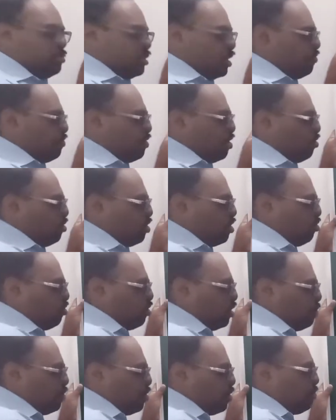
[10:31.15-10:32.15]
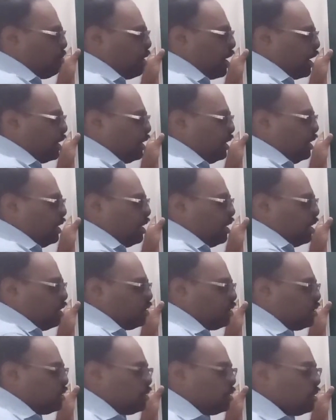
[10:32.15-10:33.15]
they found out about bacteria,
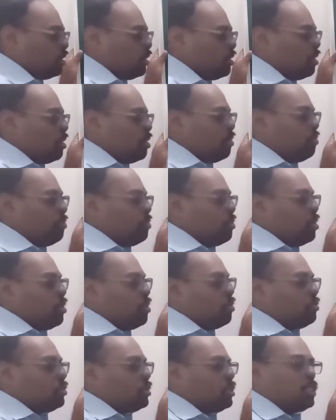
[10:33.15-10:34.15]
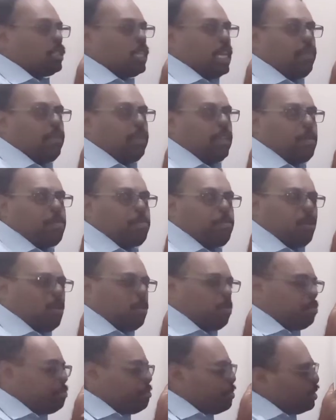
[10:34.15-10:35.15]
which is having a
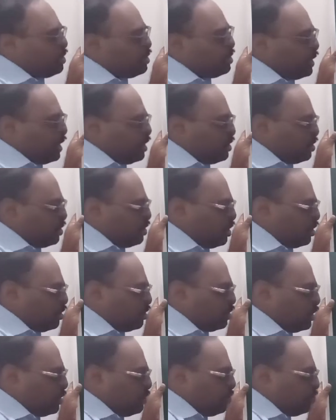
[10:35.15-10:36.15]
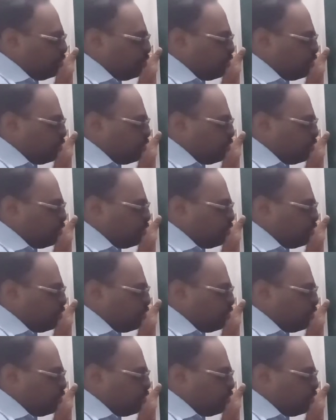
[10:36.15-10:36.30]
proper cell structure.